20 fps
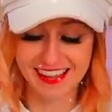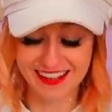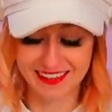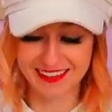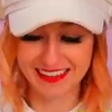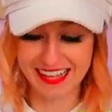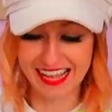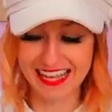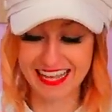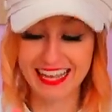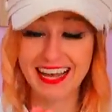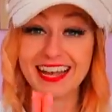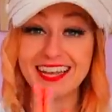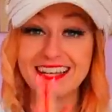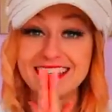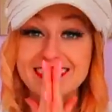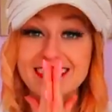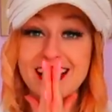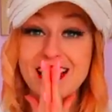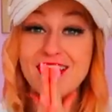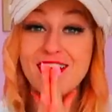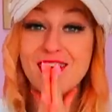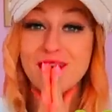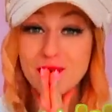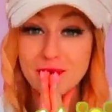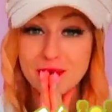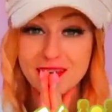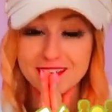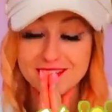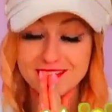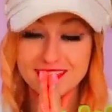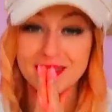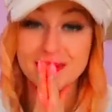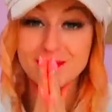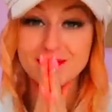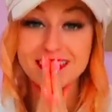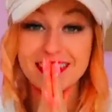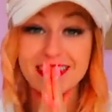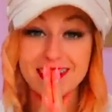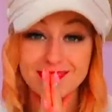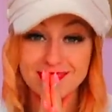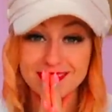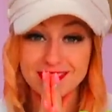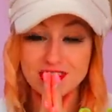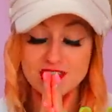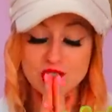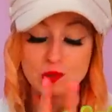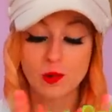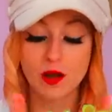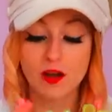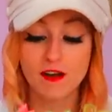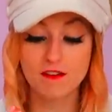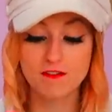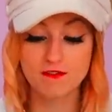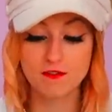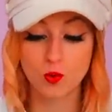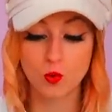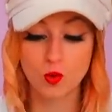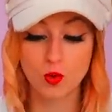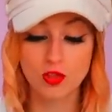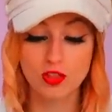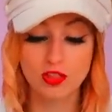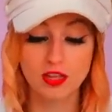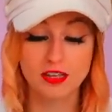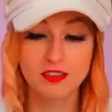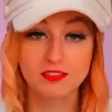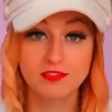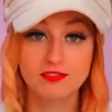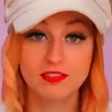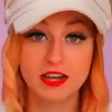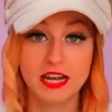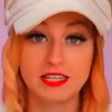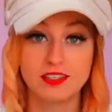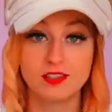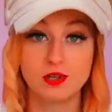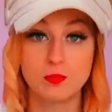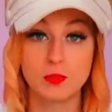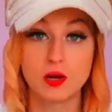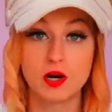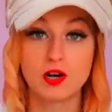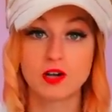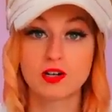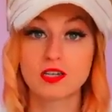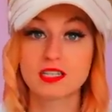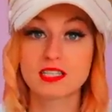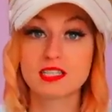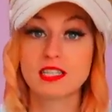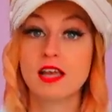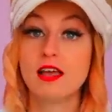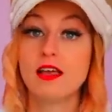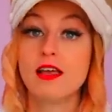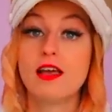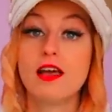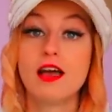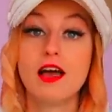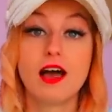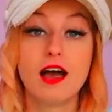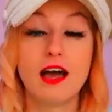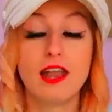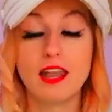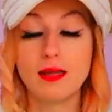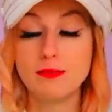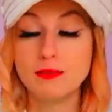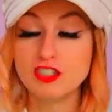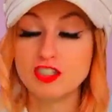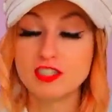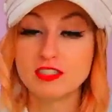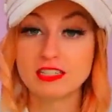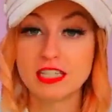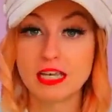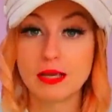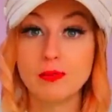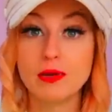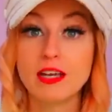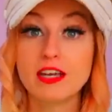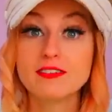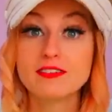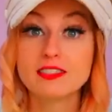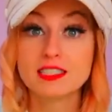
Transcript: Okay guys, we have come down to our fourth and final box, and let me just say we have